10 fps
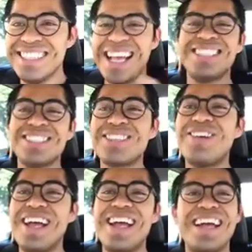that's just the
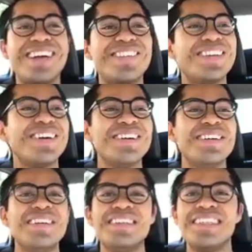way I am, you know?
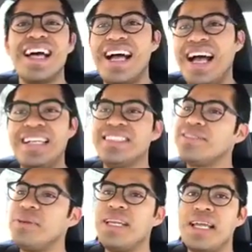I
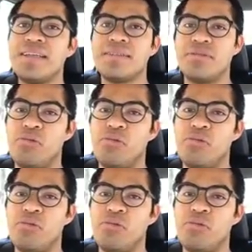just really like